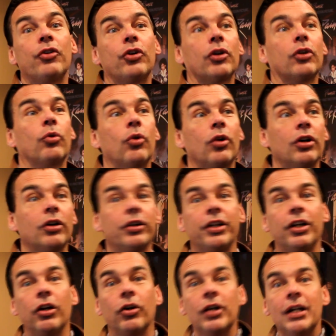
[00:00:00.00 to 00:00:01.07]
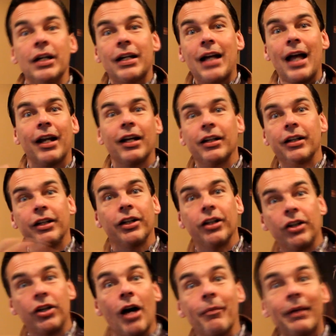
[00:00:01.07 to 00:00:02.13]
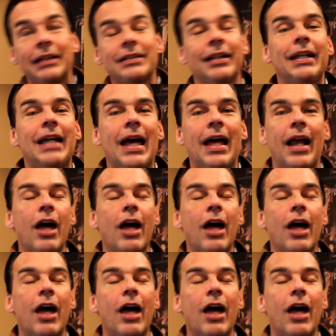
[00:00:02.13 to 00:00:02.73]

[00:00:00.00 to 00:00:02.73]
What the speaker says: or kind of coming to the end.